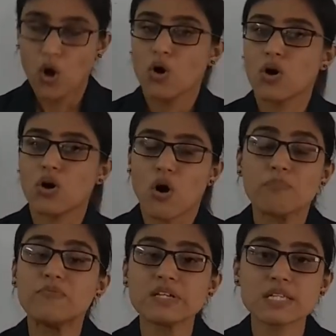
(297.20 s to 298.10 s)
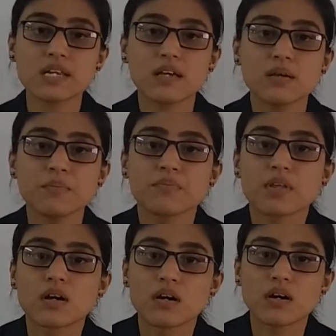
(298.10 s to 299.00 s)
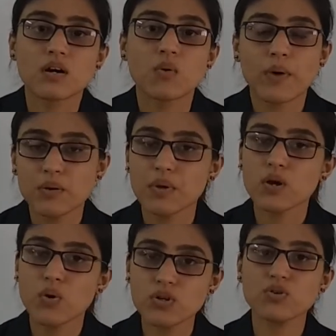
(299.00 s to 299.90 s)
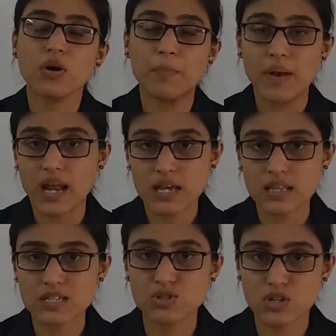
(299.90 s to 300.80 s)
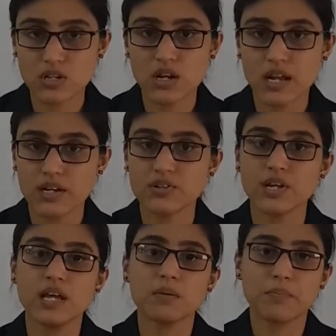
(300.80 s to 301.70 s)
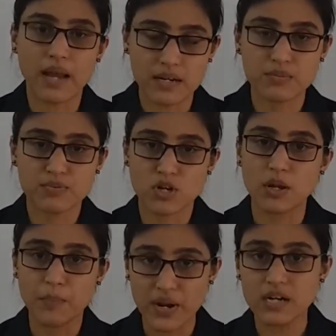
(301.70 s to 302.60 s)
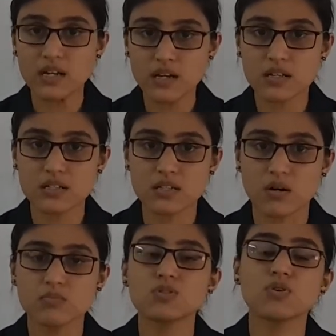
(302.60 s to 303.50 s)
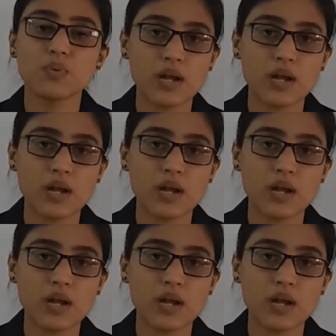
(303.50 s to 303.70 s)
Obviously, when we are going to apply this journal entry in practical sums, you will